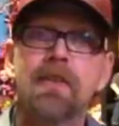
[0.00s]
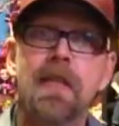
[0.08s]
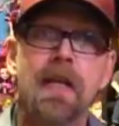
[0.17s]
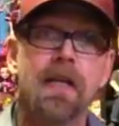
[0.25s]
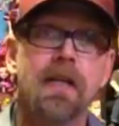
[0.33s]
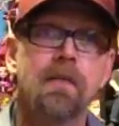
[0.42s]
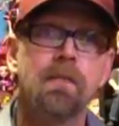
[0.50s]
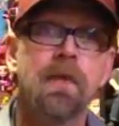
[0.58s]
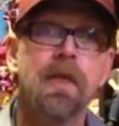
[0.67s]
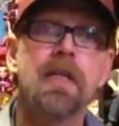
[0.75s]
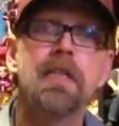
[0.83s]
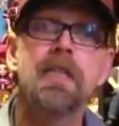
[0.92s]
suck
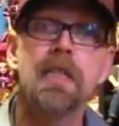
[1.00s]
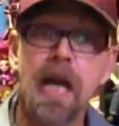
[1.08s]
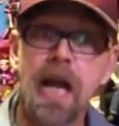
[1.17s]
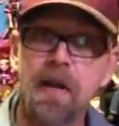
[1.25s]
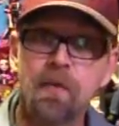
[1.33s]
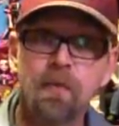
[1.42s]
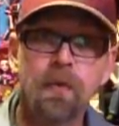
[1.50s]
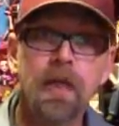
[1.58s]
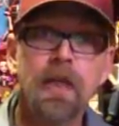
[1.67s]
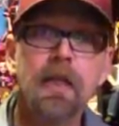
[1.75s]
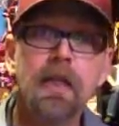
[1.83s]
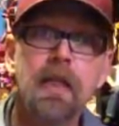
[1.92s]
because I
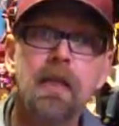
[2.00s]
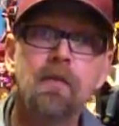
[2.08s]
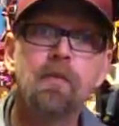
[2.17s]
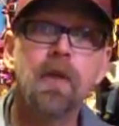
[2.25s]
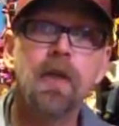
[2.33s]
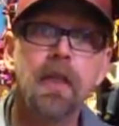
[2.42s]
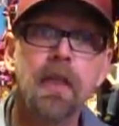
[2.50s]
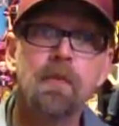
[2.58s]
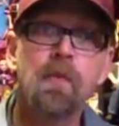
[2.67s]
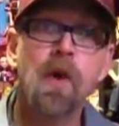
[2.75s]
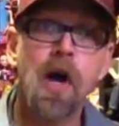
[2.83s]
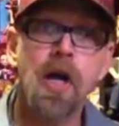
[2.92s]
really, really
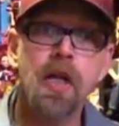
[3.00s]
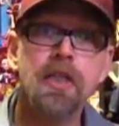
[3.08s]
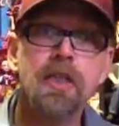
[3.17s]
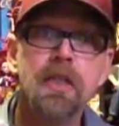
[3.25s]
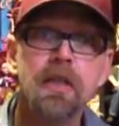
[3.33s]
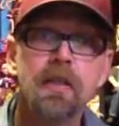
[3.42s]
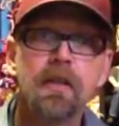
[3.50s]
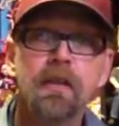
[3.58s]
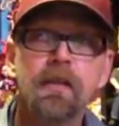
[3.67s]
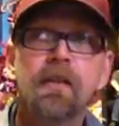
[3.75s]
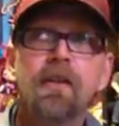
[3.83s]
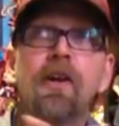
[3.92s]
want
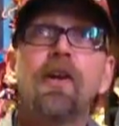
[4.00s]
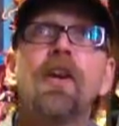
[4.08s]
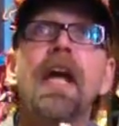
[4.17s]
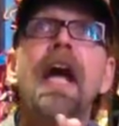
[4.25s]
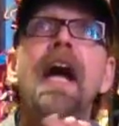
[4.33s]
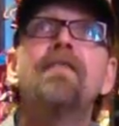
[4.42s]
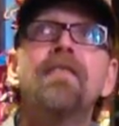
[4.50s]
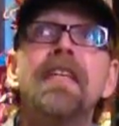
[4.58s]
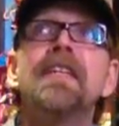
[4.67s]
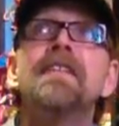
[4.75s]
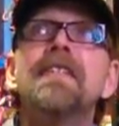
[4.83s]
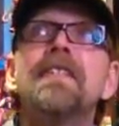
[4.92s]
her to have
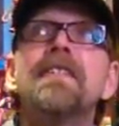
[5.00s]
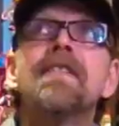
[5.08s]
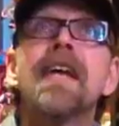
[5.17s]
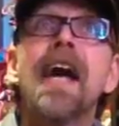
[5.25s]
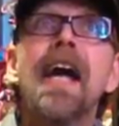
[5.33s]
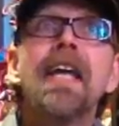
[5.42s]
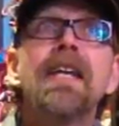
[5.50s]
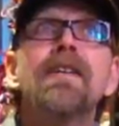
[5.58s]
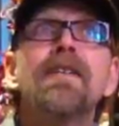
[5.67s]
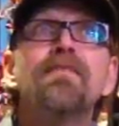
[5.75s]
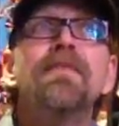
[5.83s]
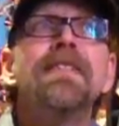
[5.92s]
these
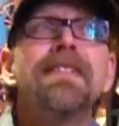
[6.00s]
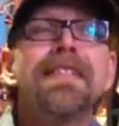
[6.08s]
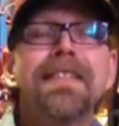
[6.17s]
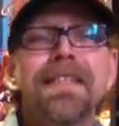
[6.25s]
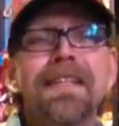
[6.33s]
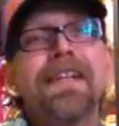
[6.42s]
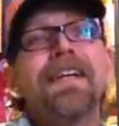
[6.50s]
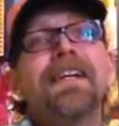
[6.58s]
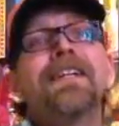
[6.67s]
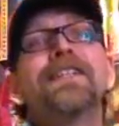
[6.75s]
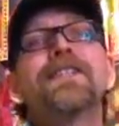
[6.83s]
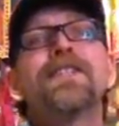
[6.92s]
items.
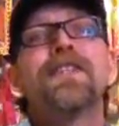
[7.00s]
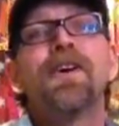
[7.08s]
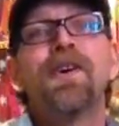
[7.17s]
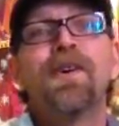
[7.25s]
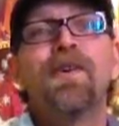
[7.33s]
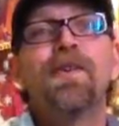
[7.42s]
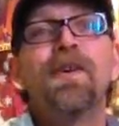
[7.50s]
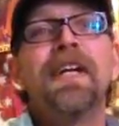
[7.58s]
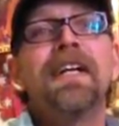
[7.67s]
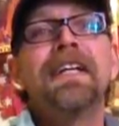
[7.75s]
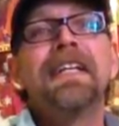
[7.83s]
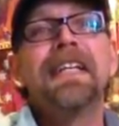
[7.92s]
So,
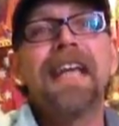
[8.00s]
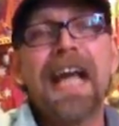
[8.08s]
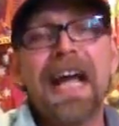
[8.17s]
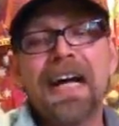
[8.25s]
yeah.